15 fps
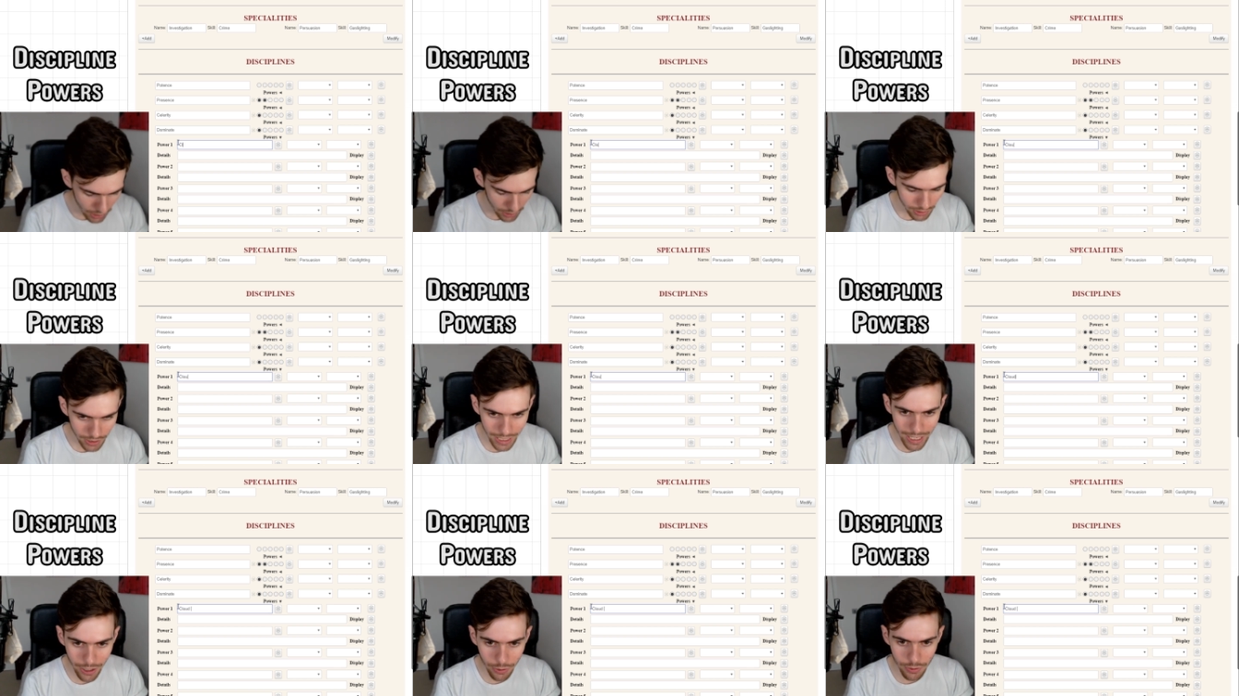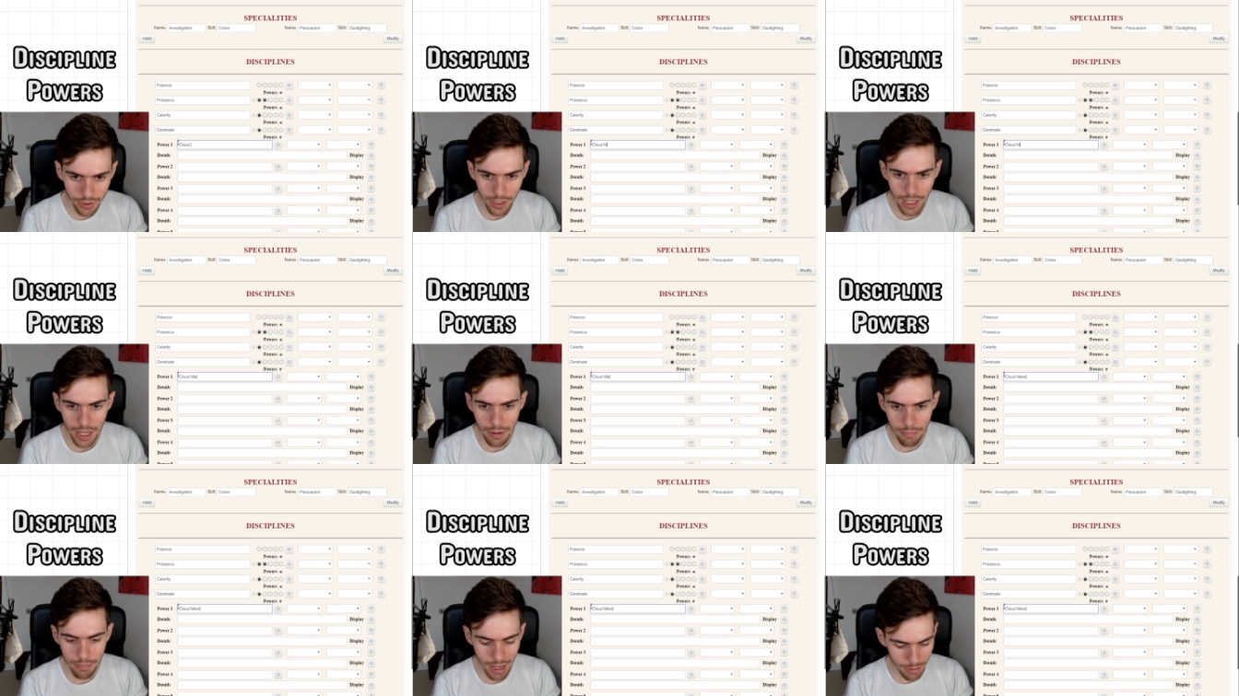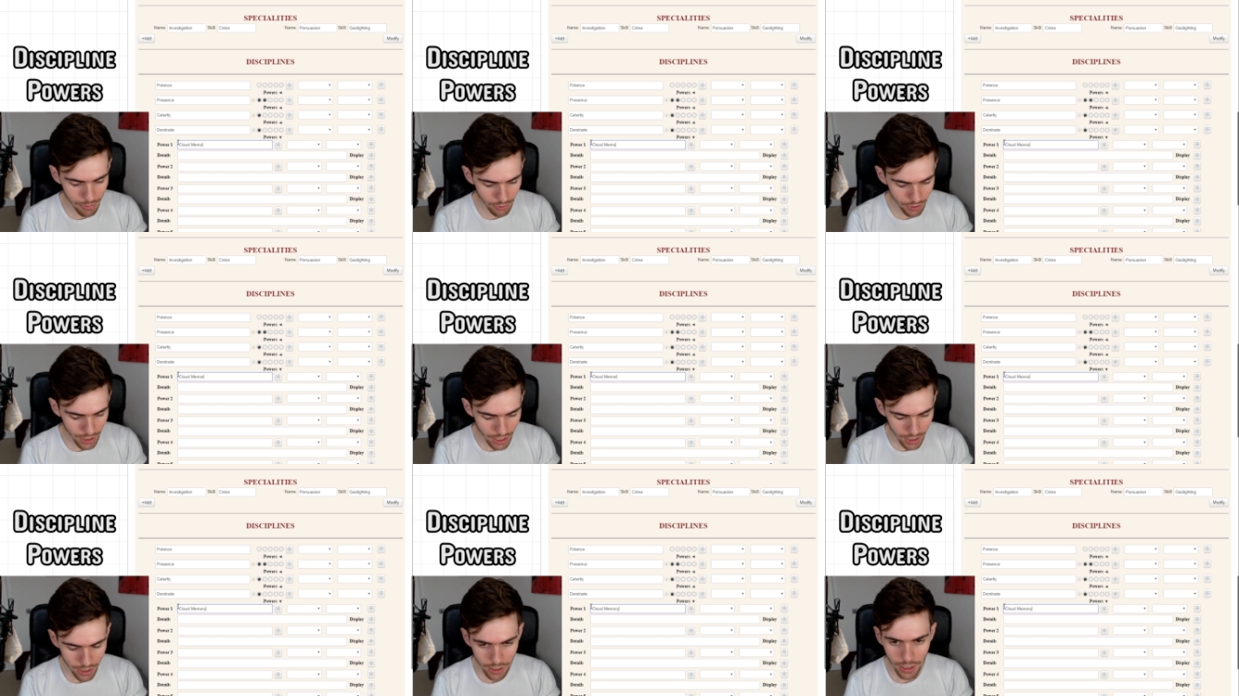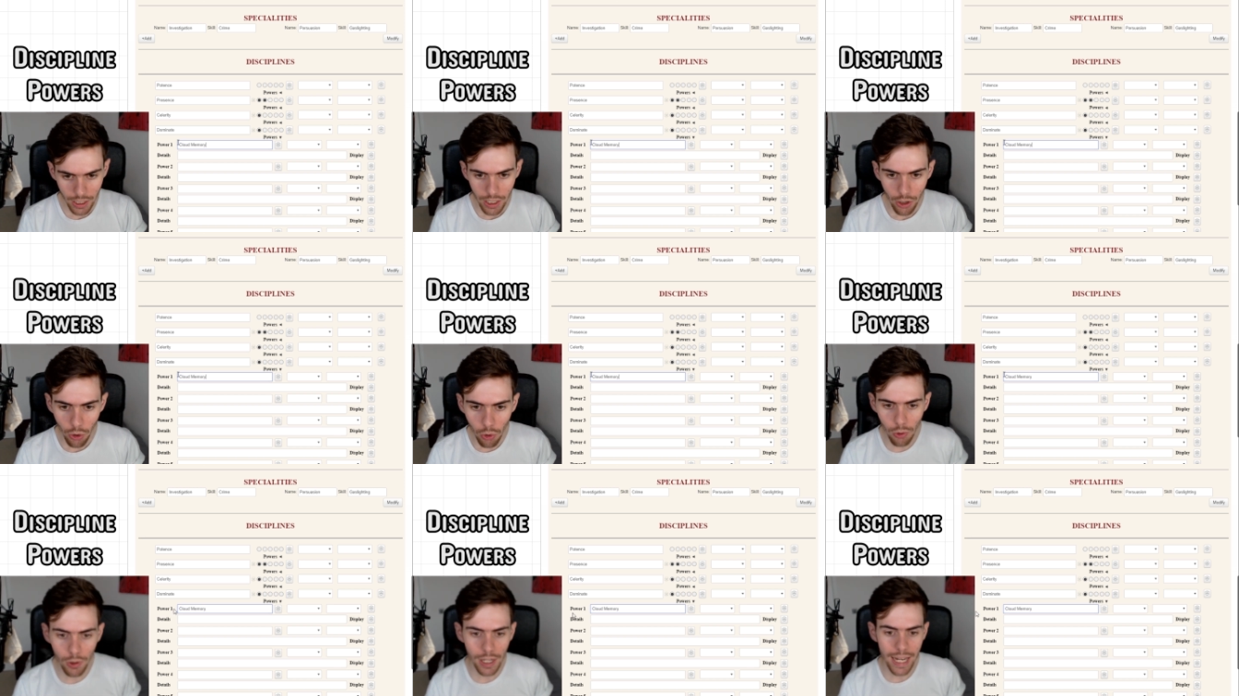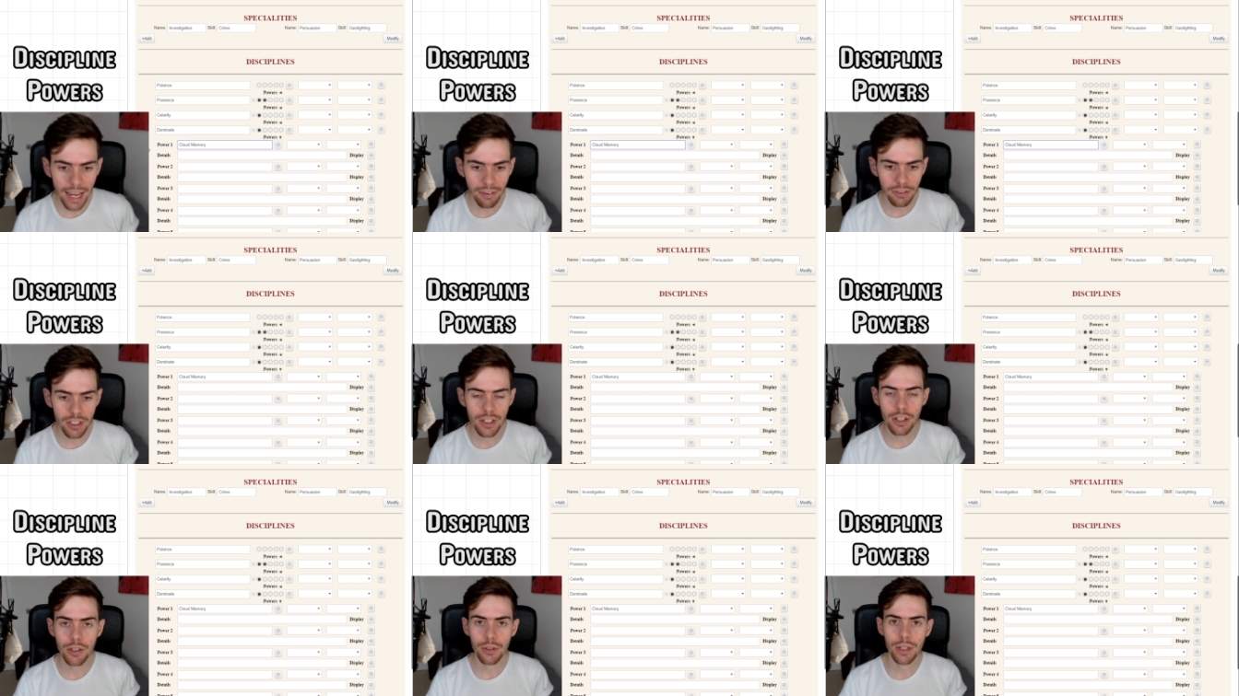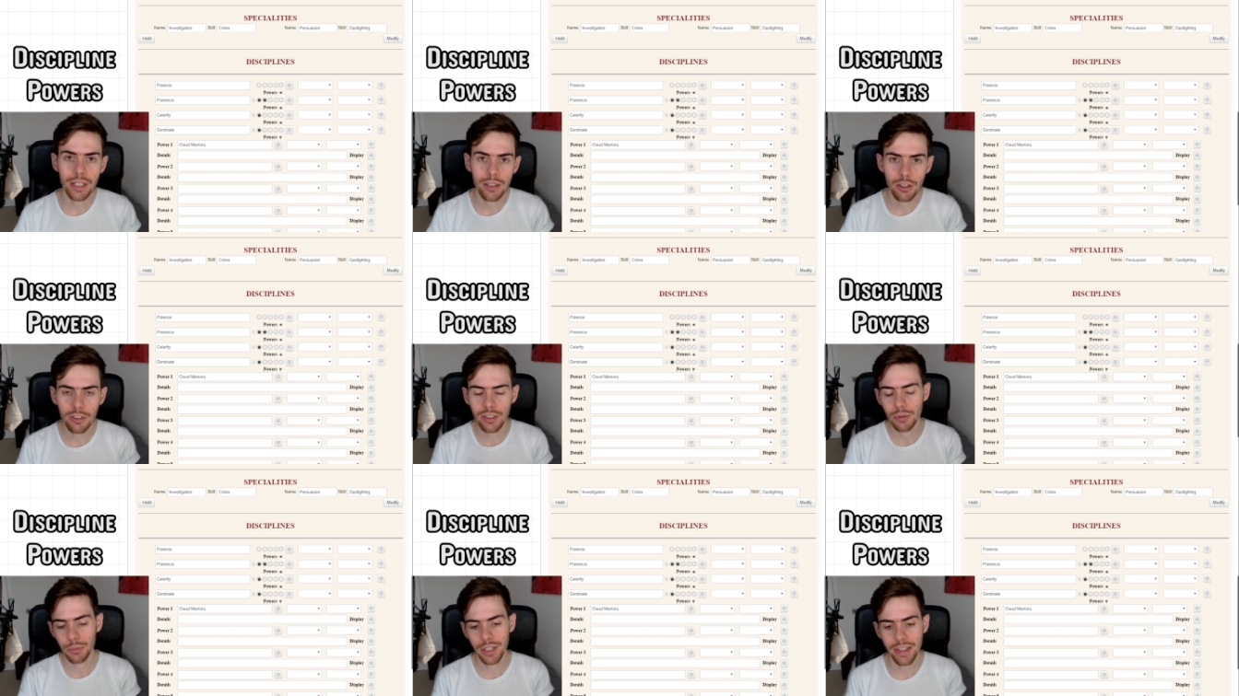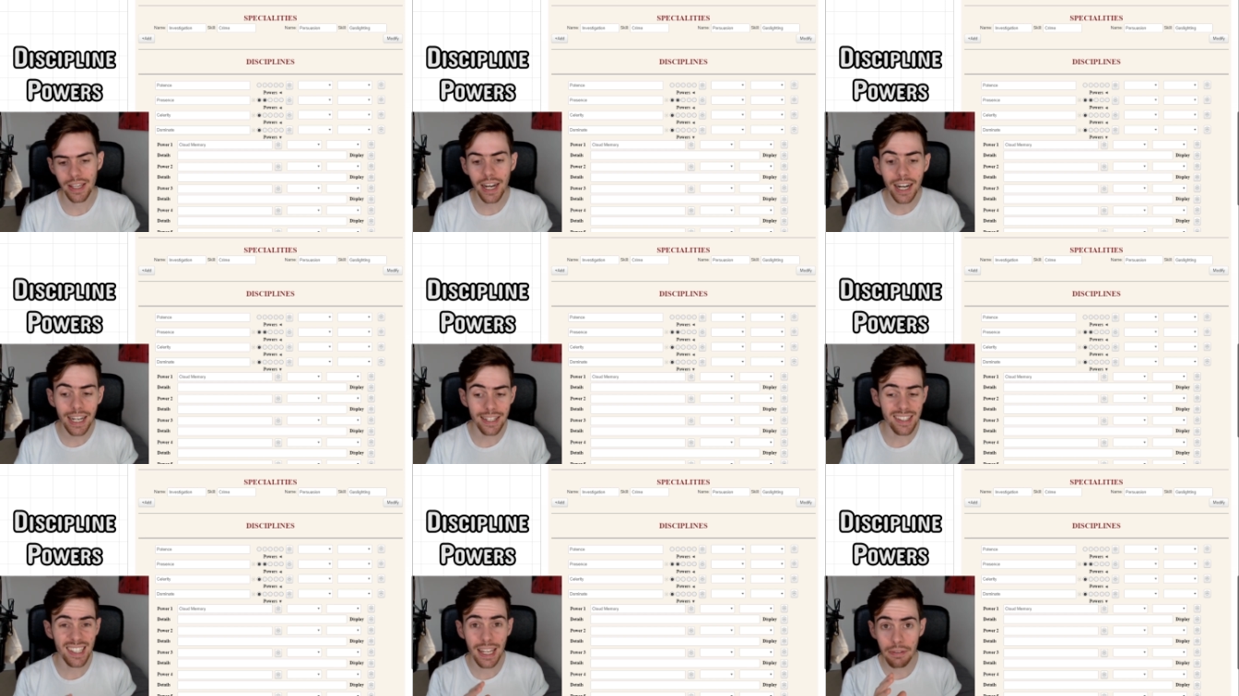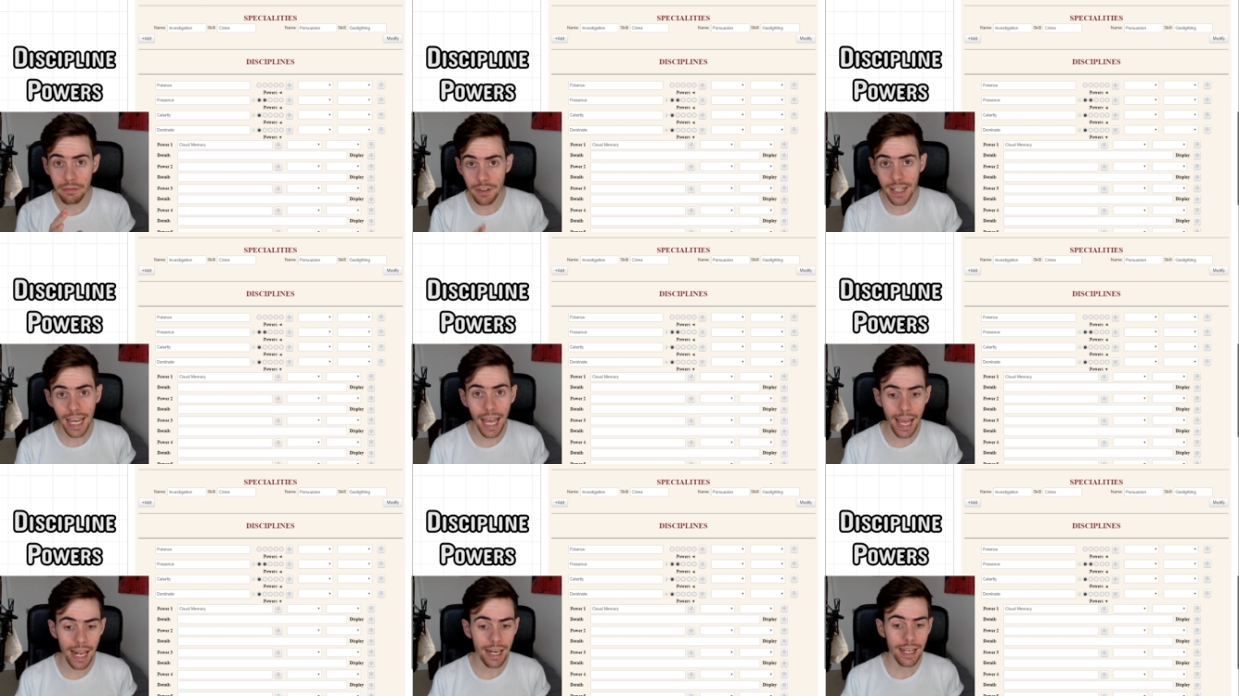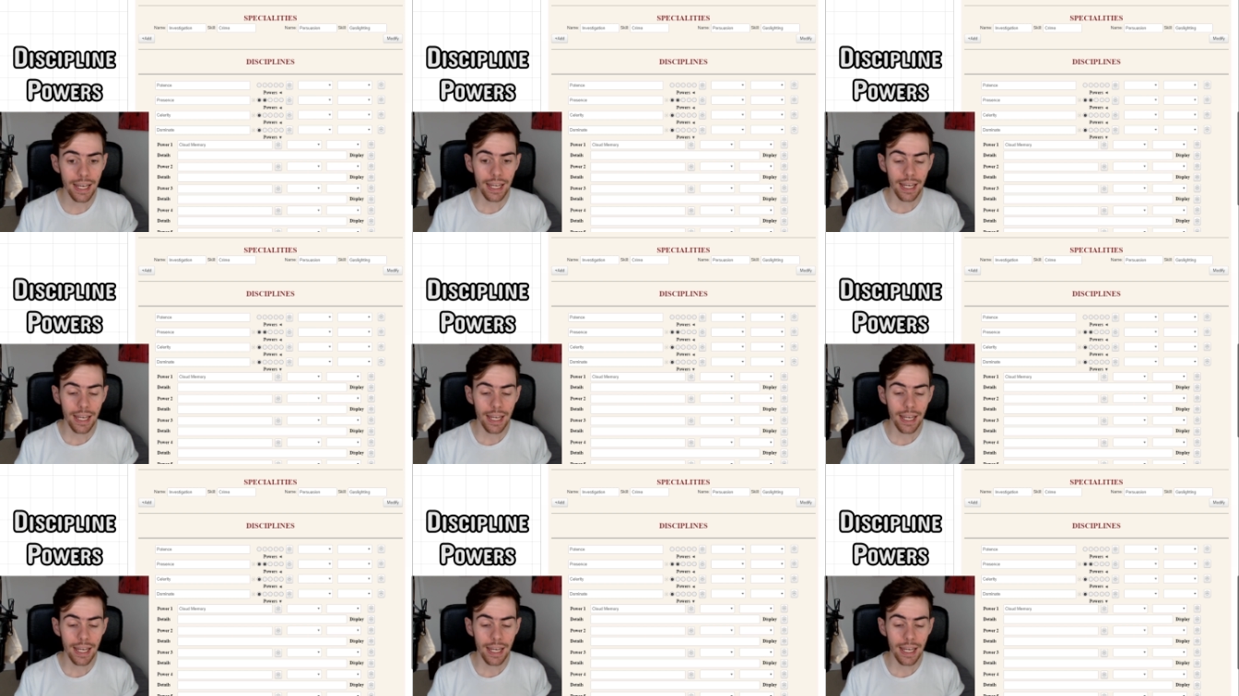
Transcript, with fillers: Cloud Memory. All I have to do is look someone in the eye and say forget,